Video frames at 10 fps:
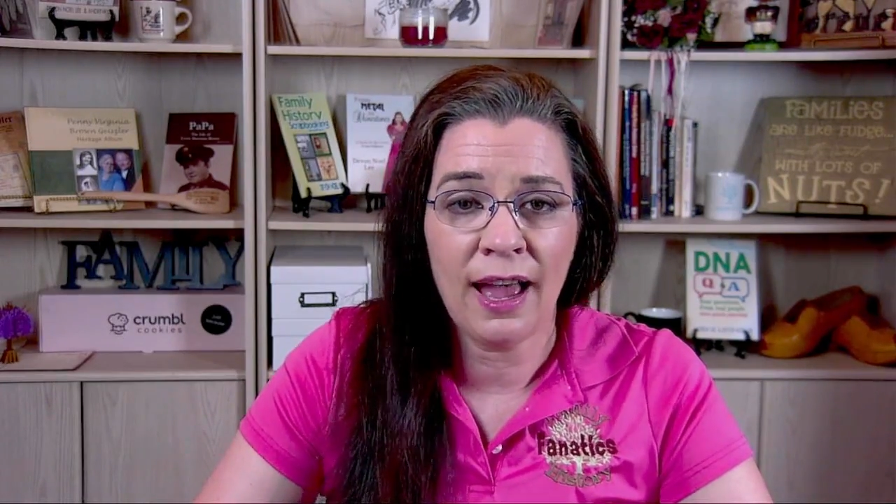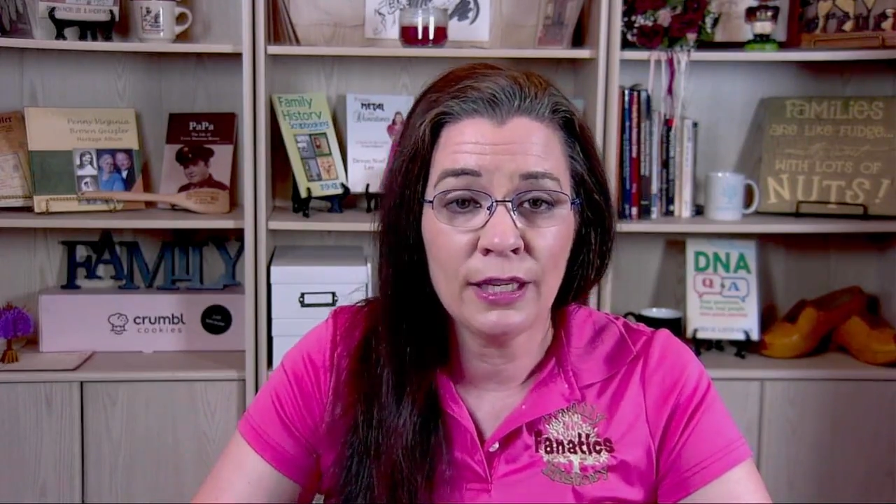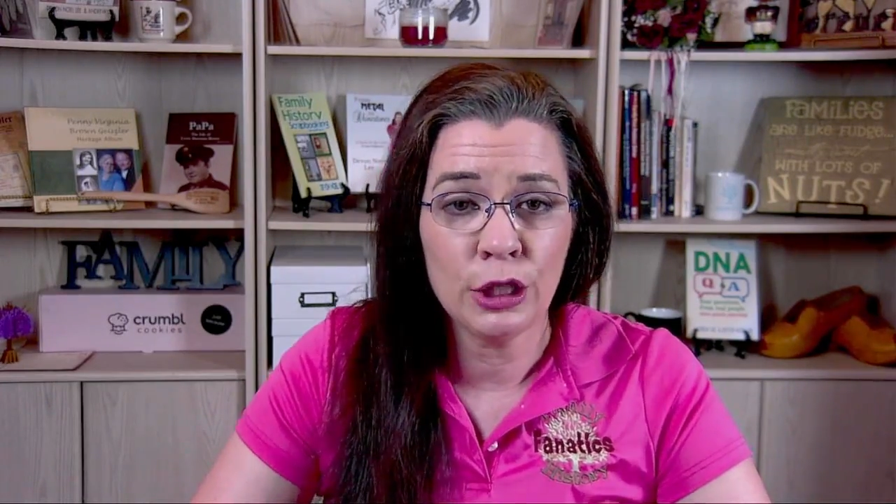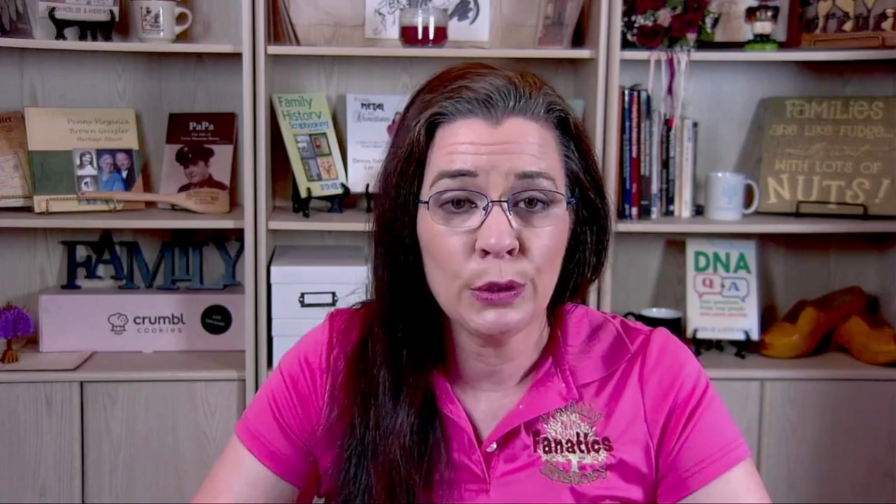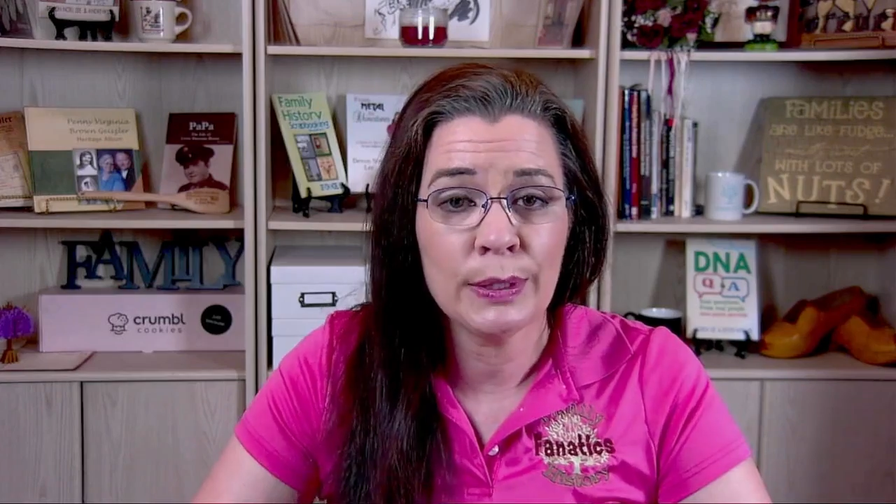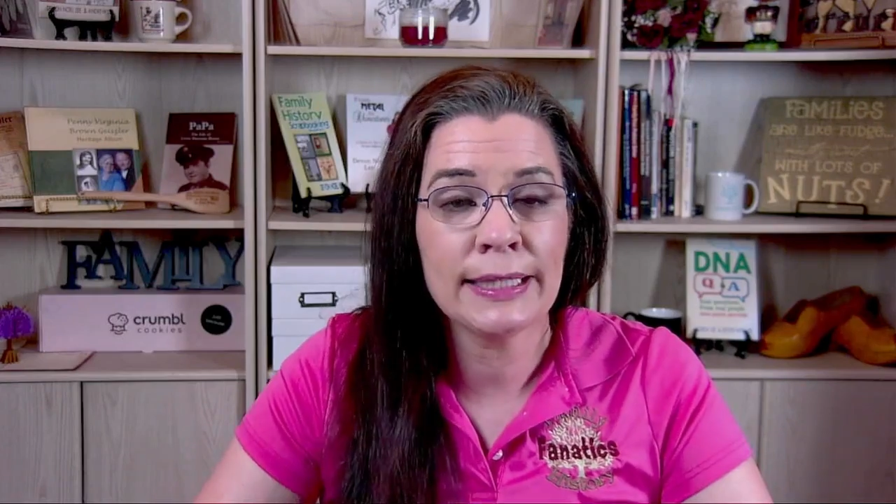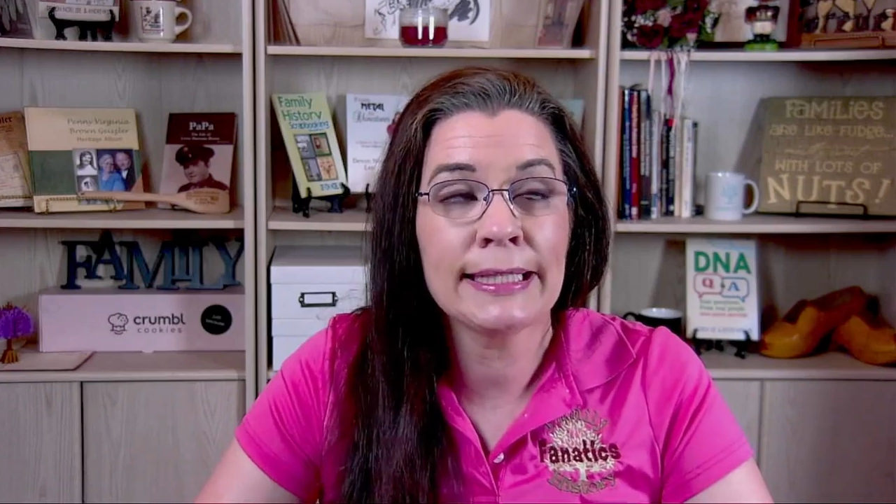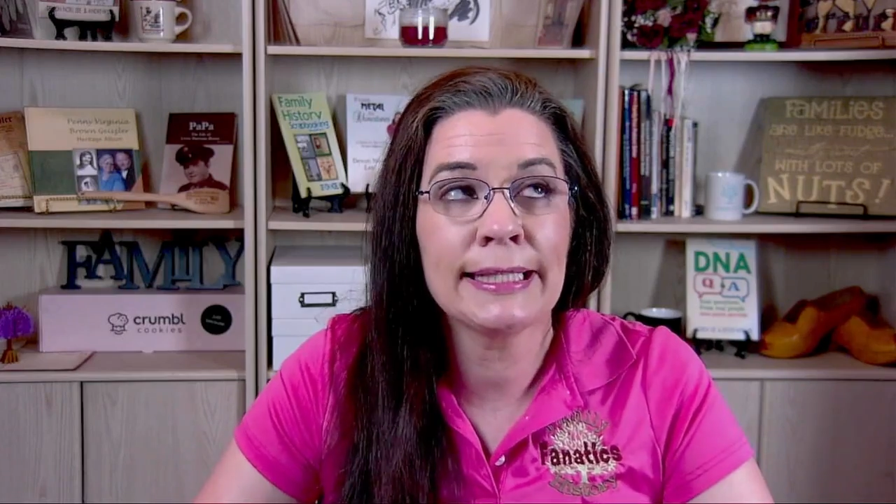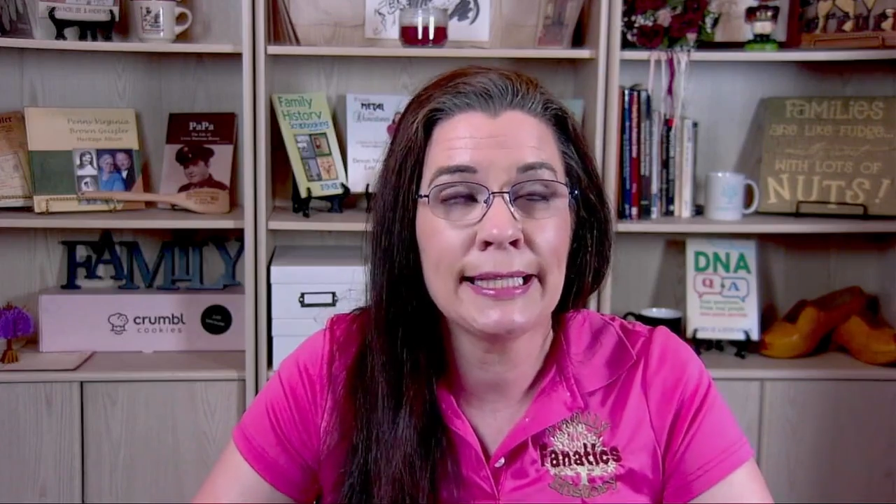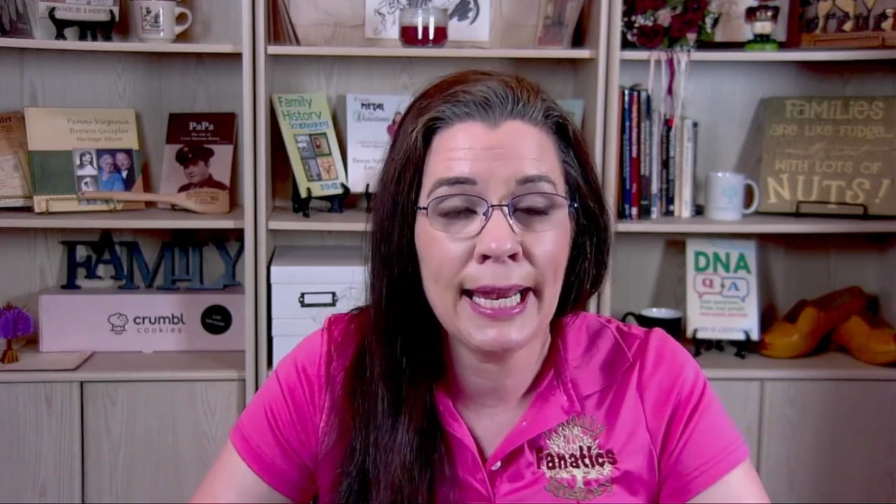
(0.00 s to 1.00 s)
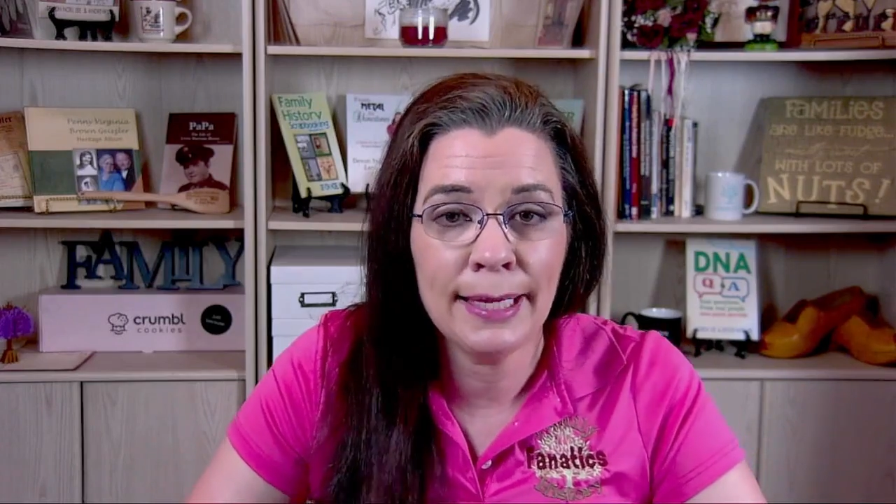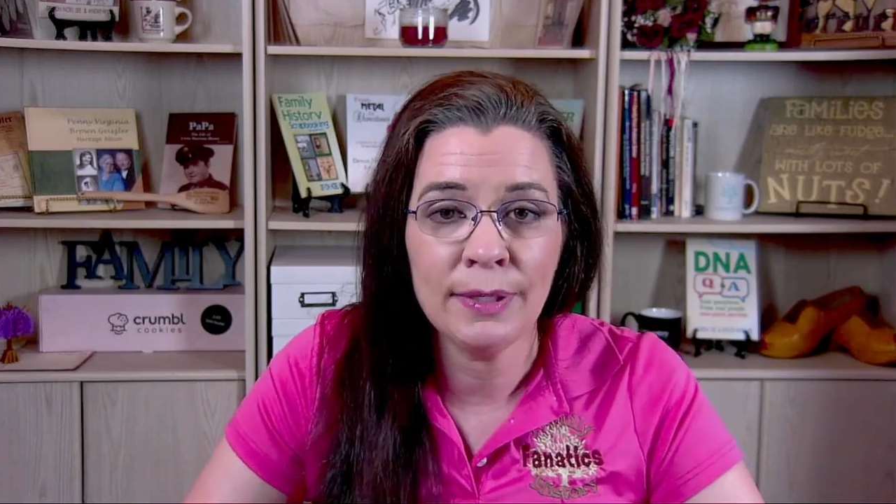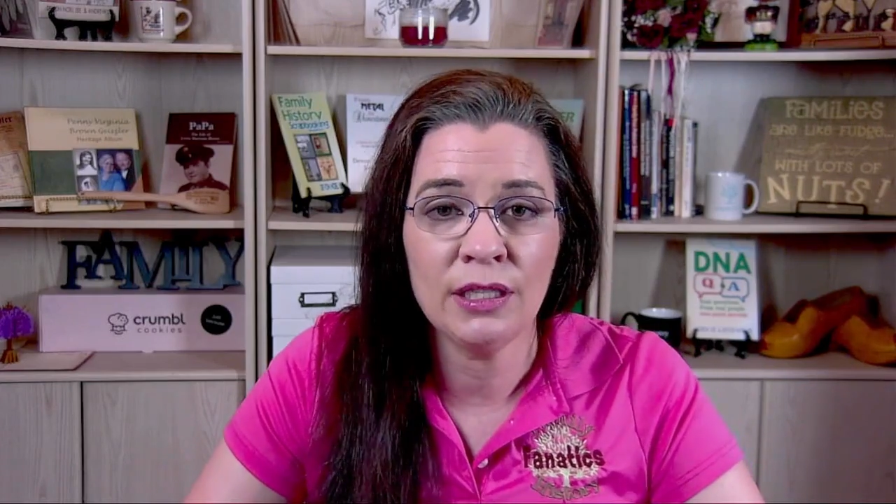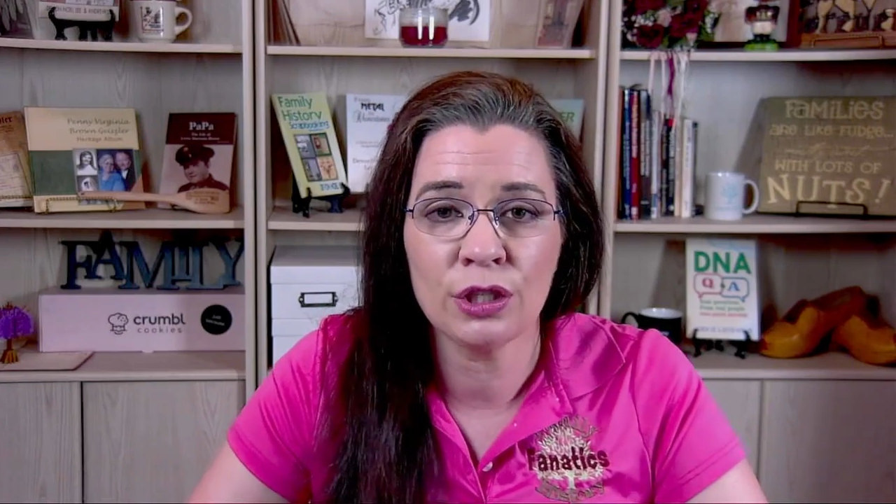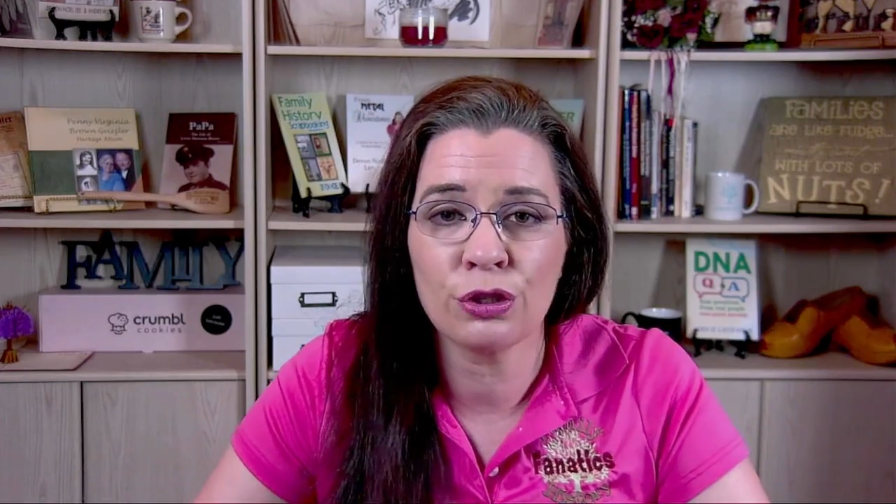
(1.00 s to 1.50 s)
I used the same
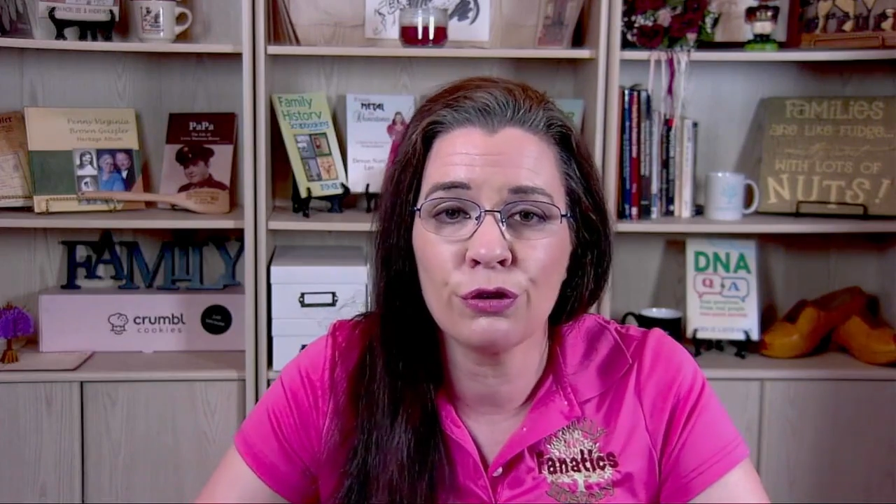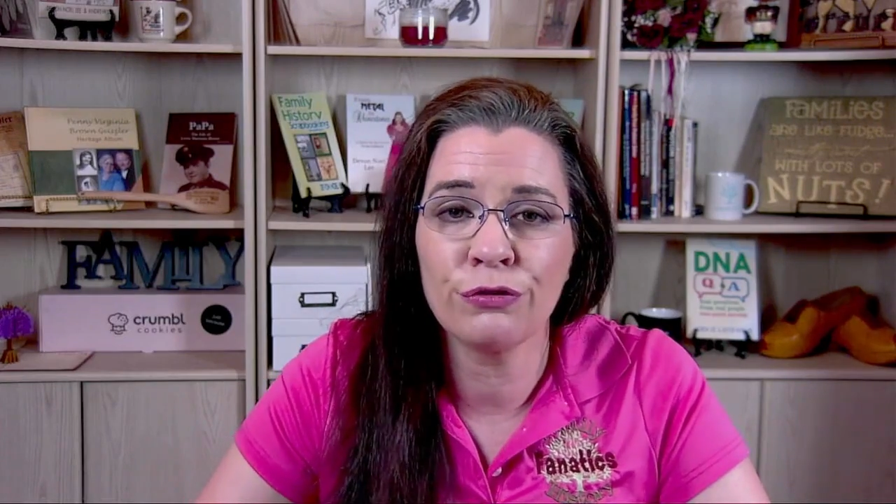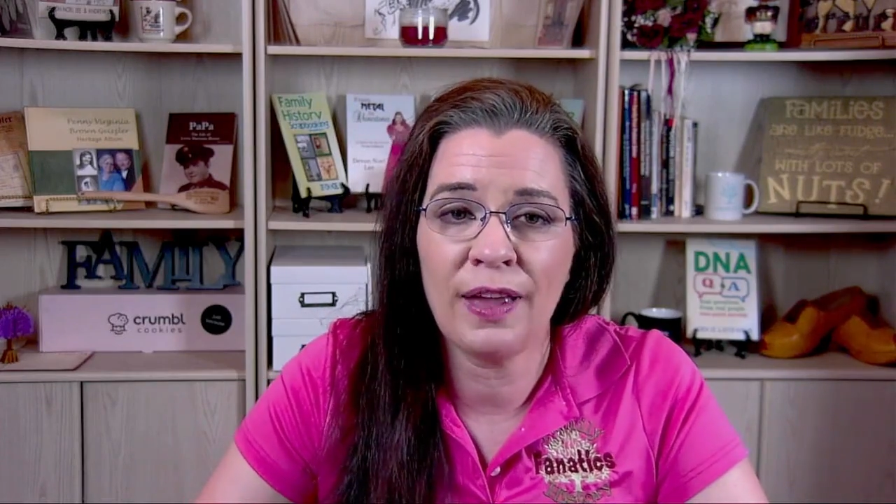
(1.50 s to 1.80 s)
initial